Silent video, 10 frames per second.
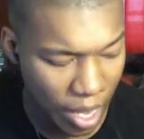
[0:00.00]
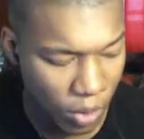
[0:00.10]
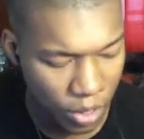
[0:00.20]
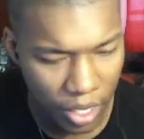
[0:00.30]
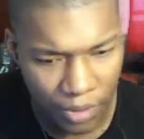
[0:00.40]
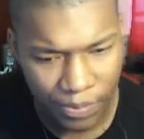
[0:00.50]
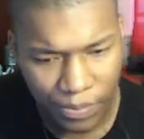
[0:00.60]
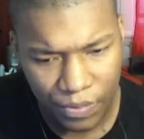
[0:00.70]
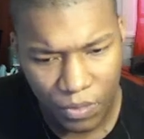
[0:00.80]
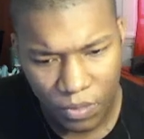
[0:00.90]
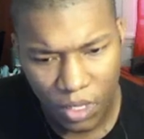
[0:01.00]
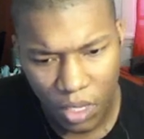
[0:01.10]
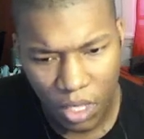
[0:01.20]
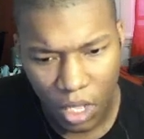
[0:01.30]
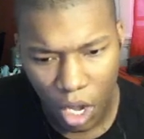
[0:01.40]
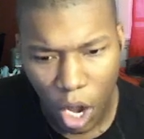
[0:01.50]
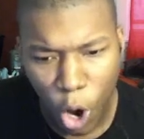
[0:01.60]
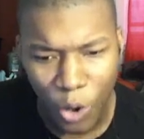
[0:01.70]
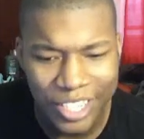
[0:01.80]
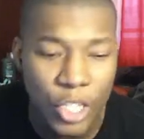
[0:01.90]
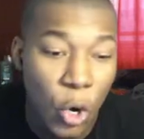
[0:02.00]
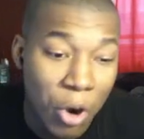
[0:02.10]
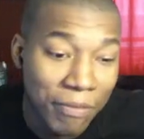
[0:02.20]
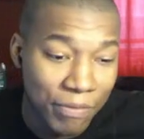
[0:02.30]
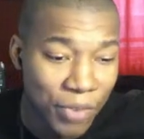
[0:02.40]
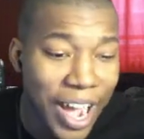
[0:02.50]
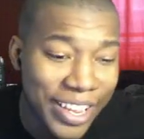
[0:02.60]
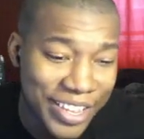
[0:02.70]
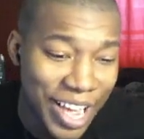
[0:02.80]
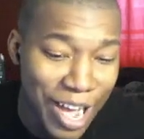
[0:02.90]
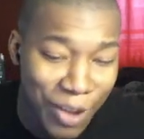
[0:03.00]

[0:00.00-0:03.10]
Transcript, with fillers: Wow. Okay. Oh, he's throwing a fire.